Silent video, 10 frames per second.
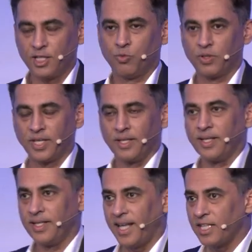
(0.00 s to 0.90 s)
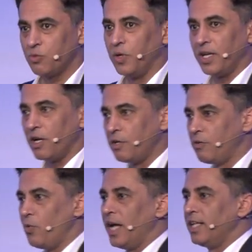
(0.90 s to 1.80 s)
that's what, that's what a
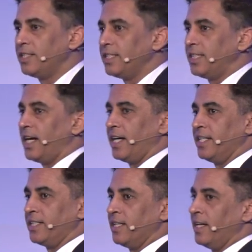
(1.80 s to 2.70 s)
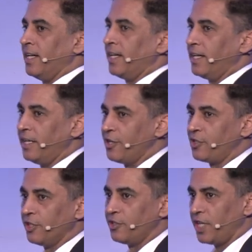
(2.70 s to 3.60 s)
well designed
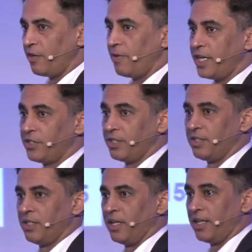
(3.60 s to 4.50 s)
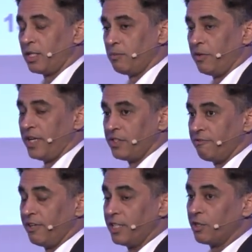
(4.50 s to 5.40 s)
initial generation and
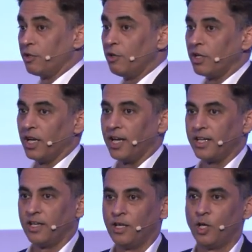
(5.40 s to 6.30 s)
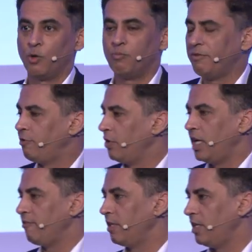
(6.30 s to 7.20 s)
exploration phase could look like before
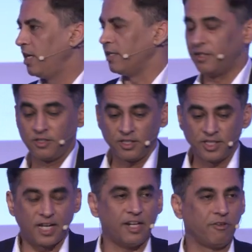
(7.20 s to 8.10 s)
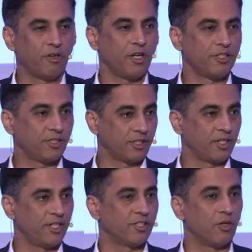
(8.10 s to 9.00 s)
they even learn. This is the kind of knowledge
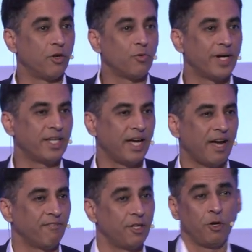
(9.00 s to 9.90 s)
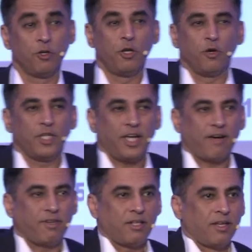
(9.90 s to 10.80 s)
kids already have. They don't know they
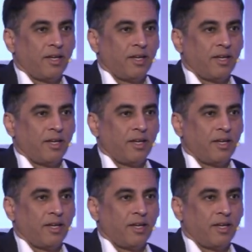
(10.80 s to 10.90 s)
have it,